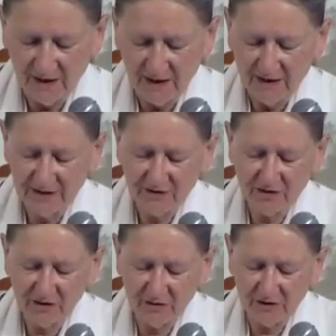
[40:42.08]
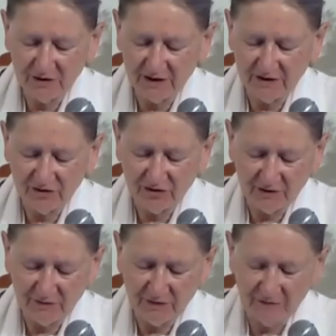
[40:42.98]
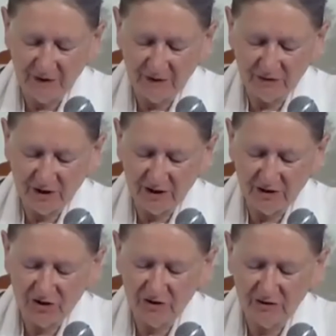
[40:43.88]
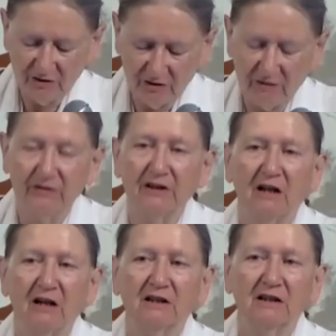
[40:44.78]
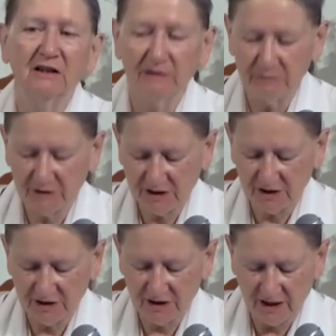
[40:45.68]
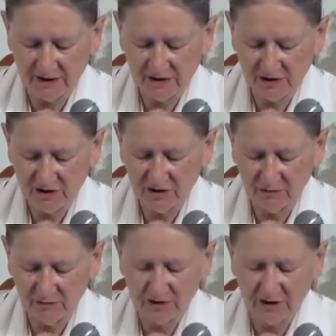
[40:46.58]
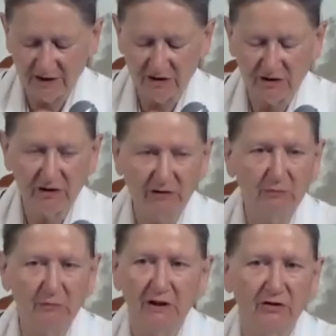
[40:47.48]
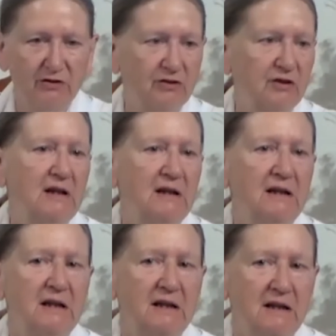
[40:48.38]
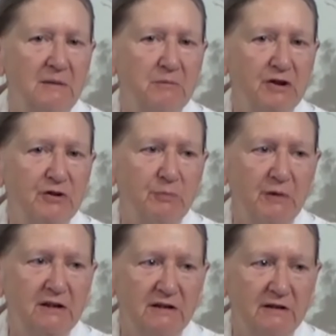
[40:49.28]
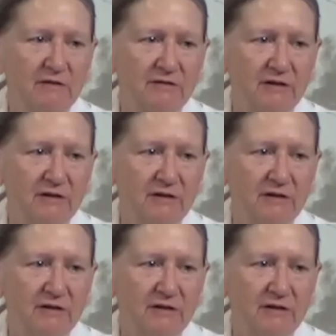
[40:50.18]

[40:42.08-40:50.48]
The slogan is, if the foundation of an unlimited attitude means perspective